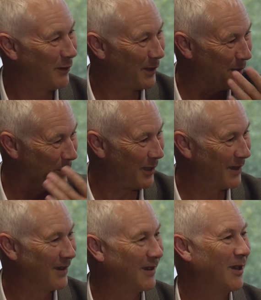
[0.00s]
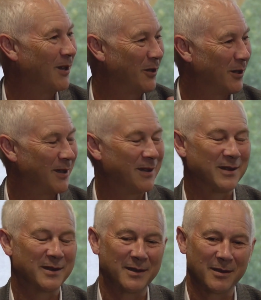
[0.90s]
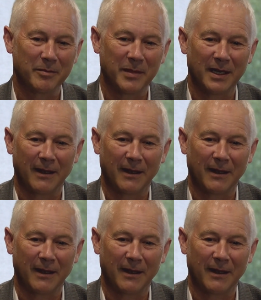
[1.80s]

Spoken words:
has to be a learning system.